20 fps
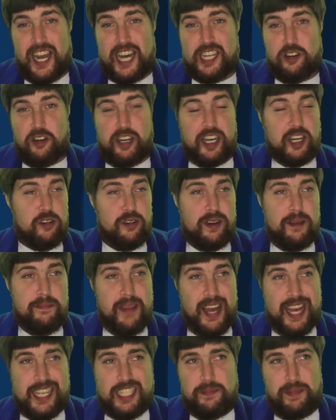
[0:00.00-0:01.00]
contradictory
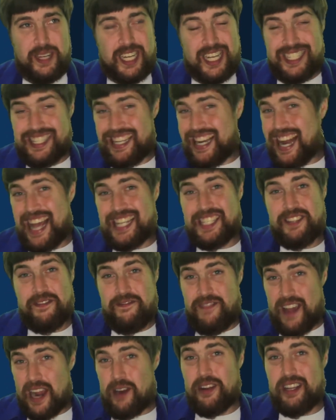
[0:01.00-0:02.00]
mess because it has
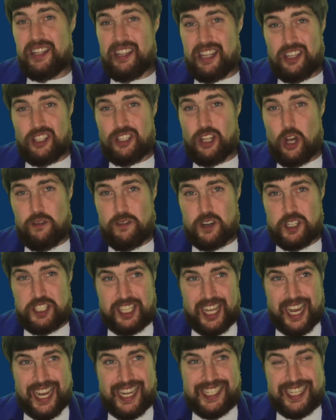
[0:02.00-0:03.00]
very little
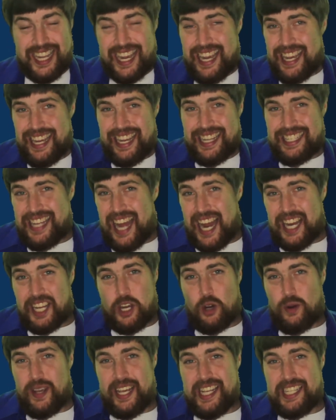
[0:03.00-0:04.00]
oversight. It's not a
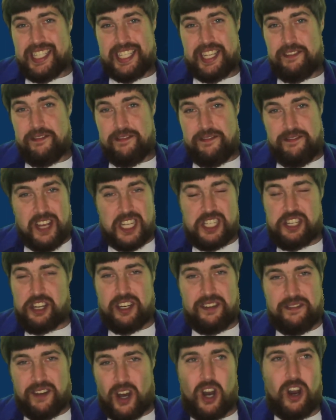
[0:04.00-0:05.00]
cohesive
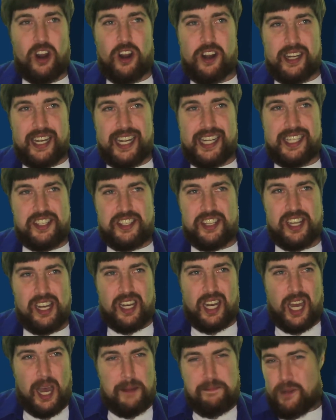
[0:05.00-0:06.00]
vision of art, it's
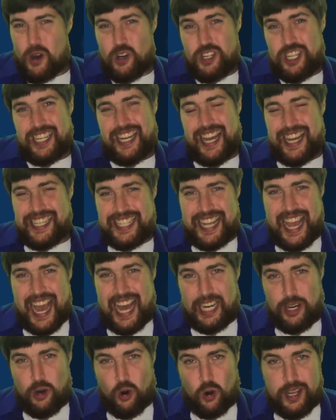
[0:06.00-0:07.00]
a merchandise
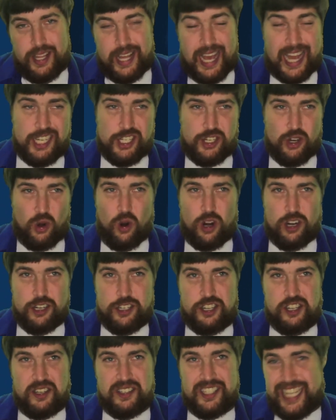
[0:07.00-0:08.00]
category that
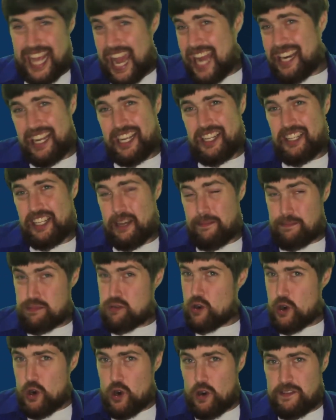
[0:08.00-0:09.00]
George technically
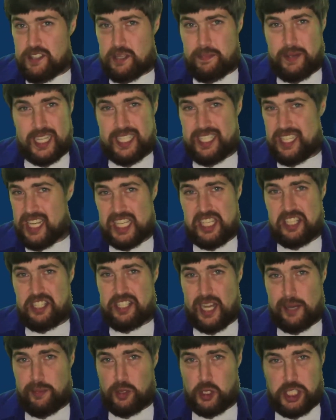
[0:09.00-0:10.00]
approves but
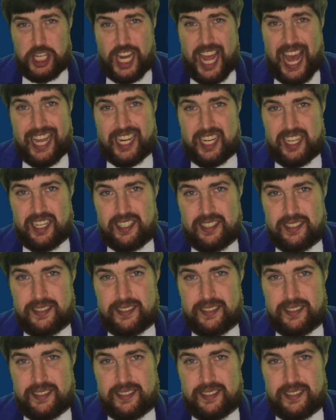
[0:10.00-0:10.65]
doesn't double check.